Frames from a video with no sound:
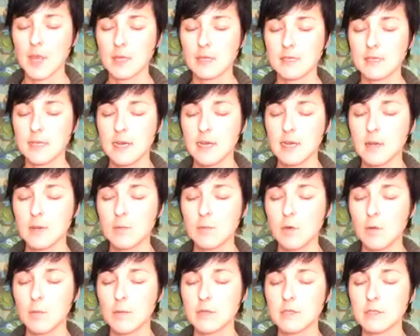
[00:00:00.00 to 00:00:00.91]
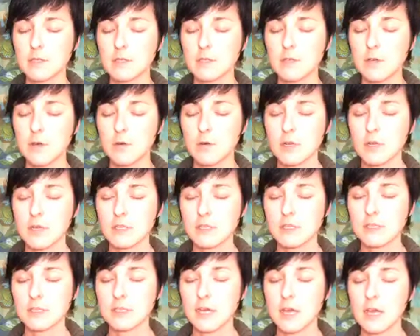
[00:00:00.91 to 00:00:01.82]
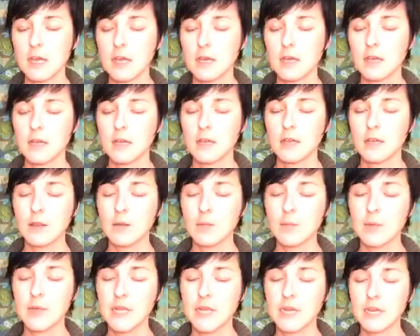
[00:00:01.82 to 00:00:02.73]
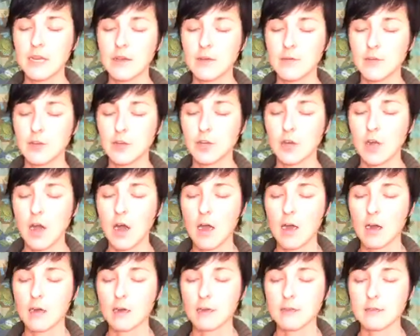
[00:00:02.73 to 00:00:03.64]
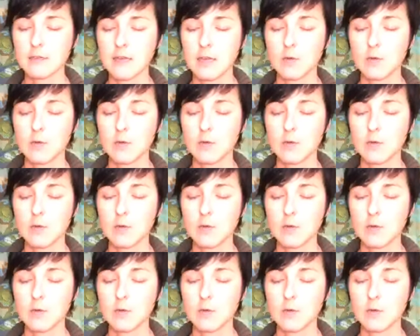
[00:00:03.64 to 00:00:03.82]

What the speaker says: take a moment to notice the beating of your heart